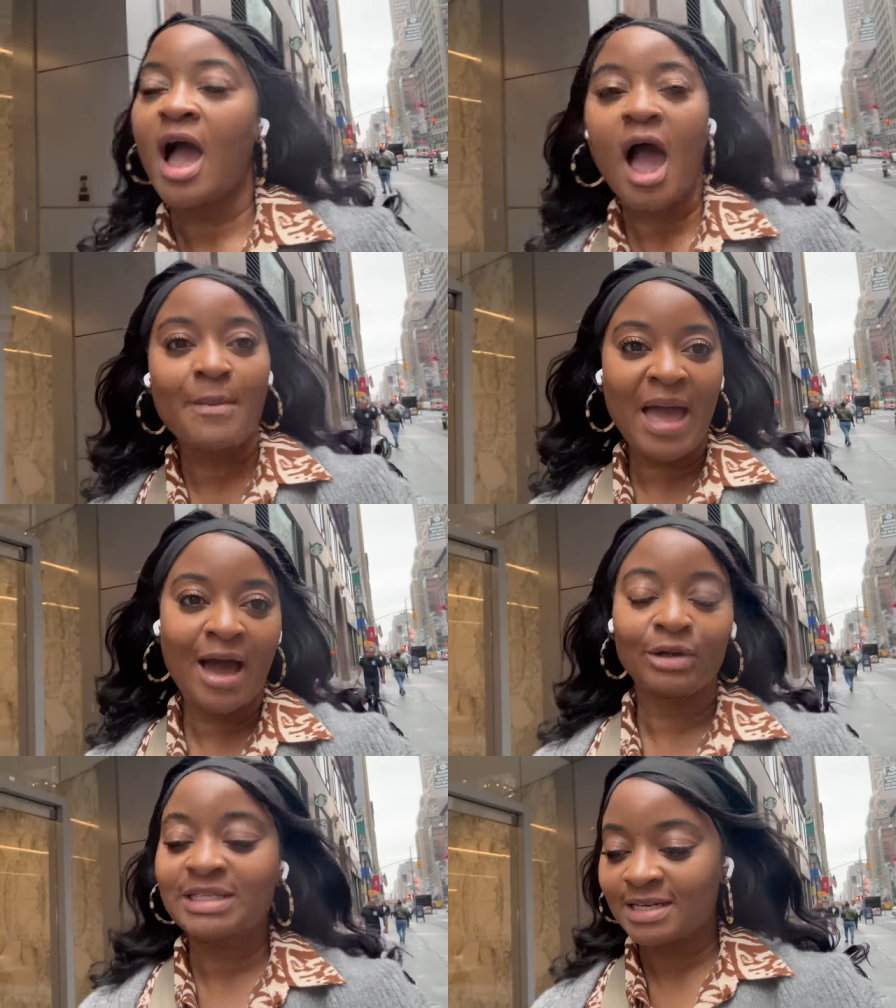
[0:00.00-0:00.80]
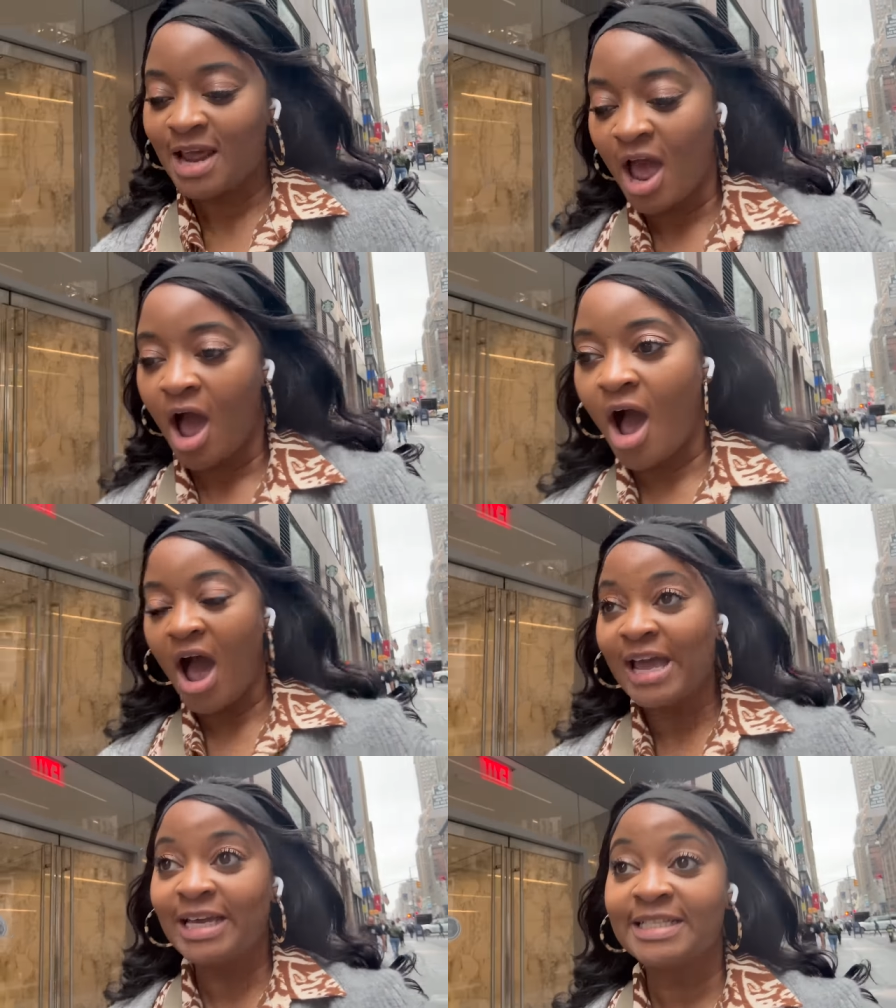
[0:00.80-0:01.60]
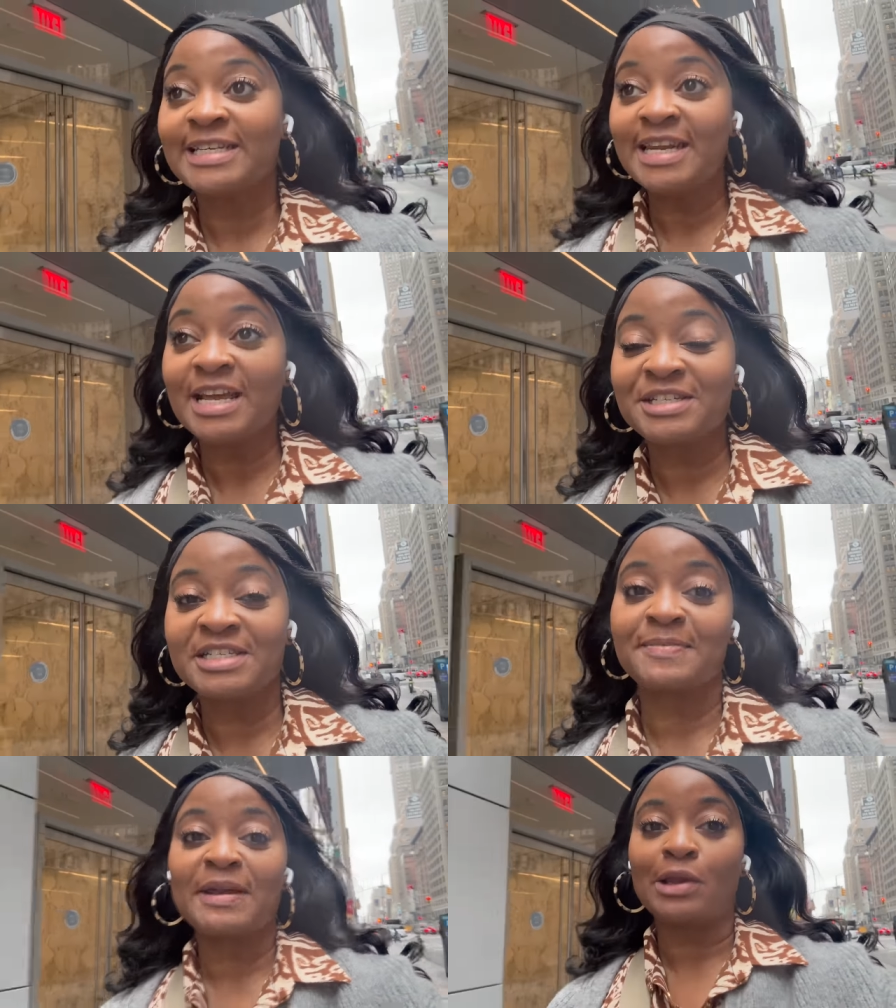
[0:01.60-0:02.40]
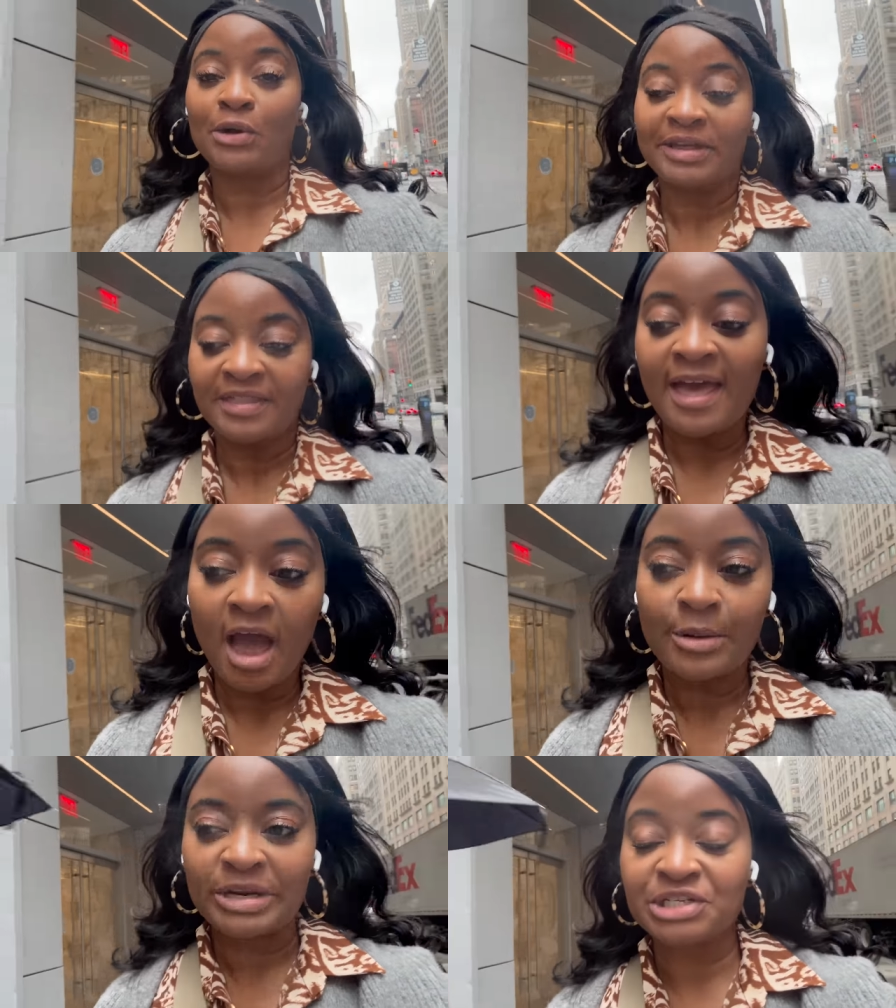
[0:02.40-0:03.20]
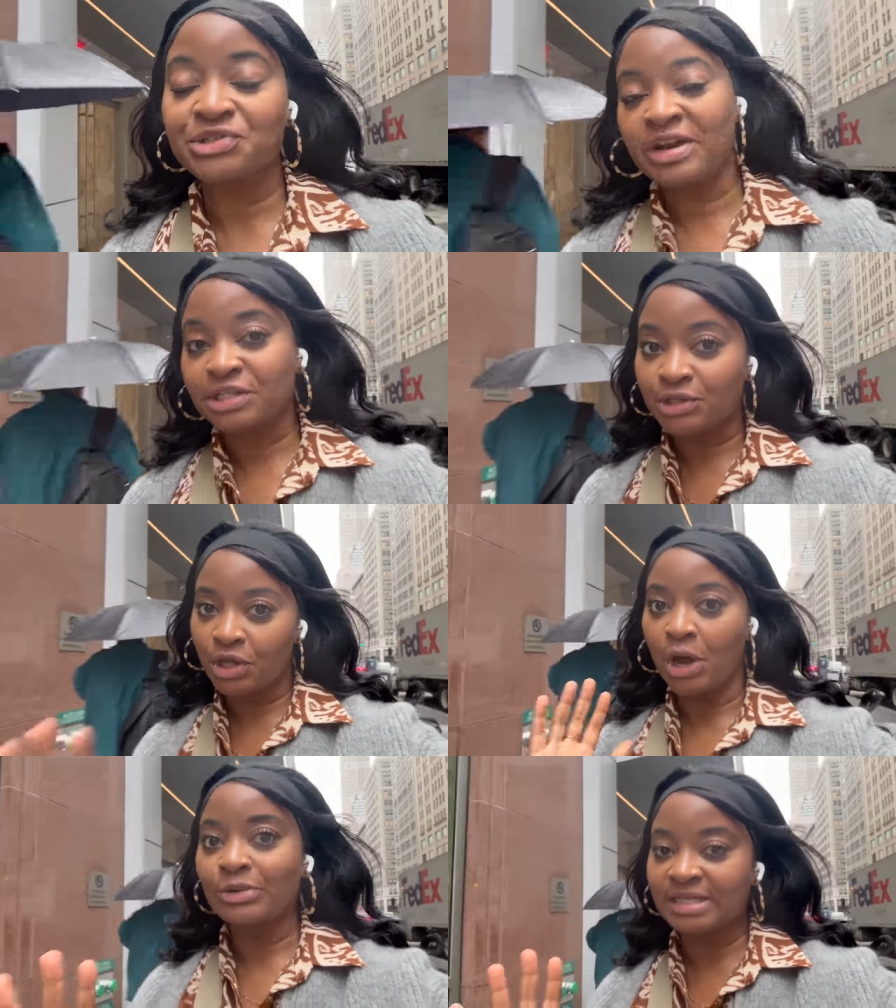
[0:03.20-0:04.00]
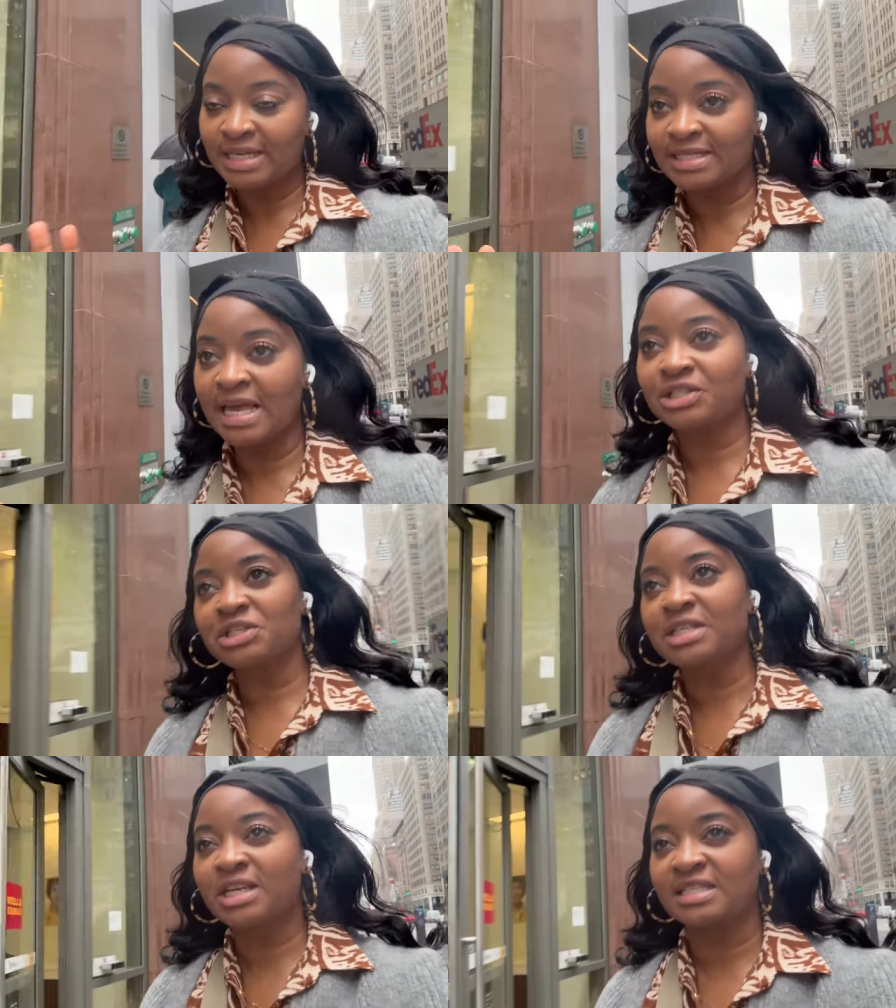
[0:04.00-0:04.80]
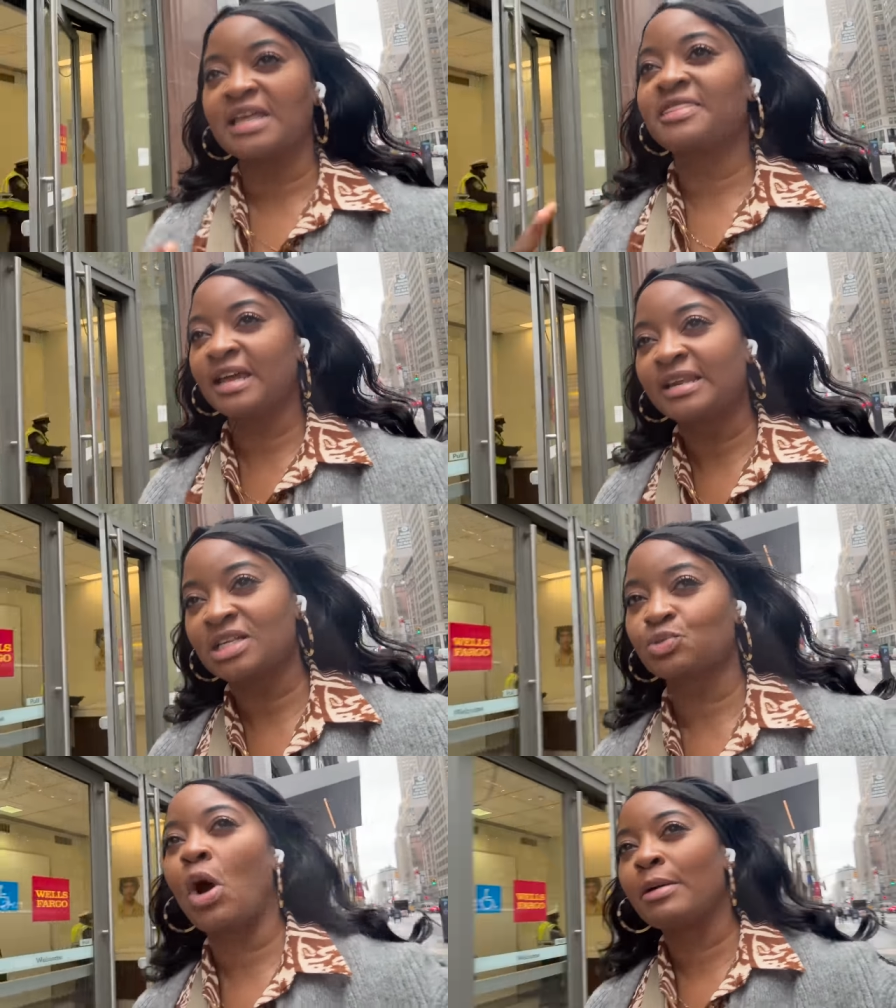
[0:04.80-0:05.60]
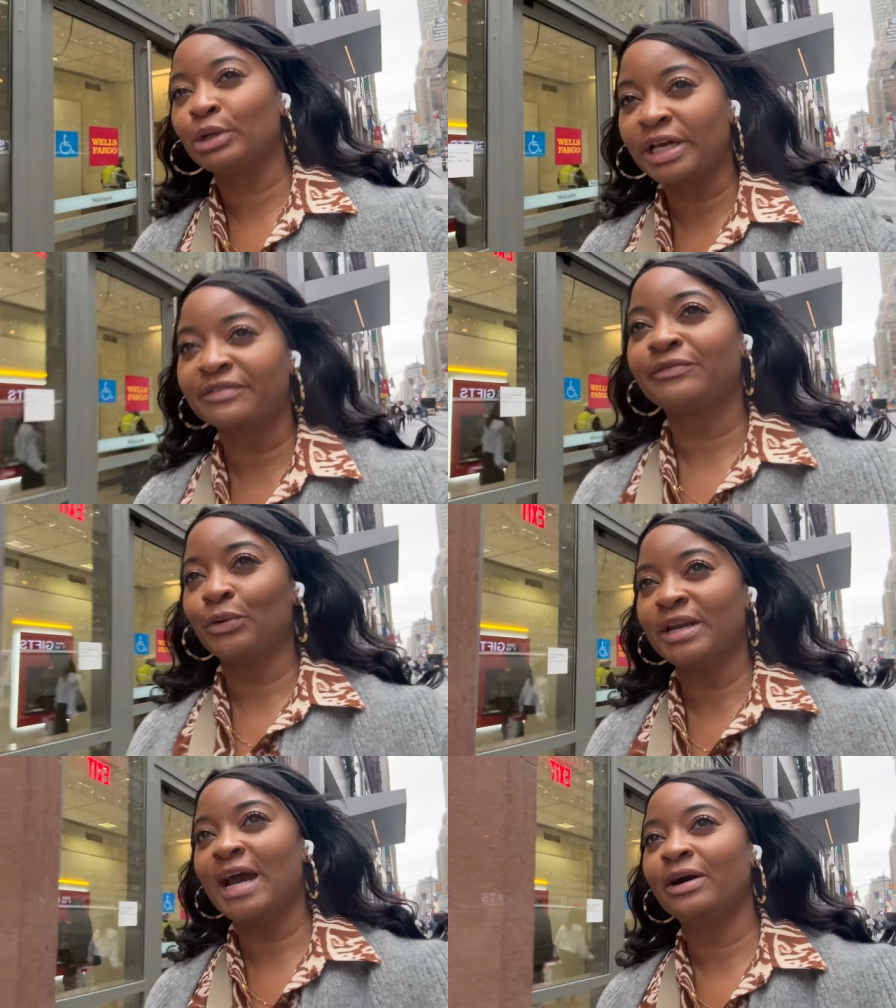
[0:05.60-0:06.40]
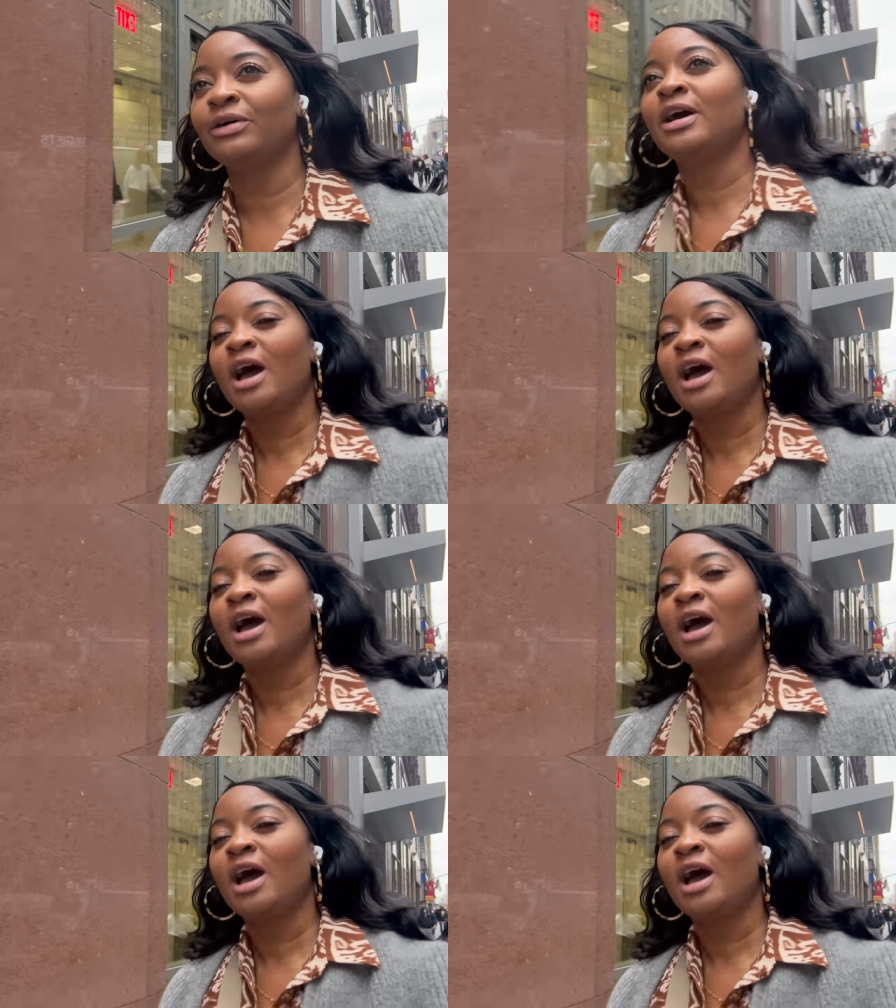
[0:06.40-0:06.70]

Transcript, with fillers: I'm out. I didn't actually spend long in there. I went straight to the coating section because I think that's what I'm looking for now.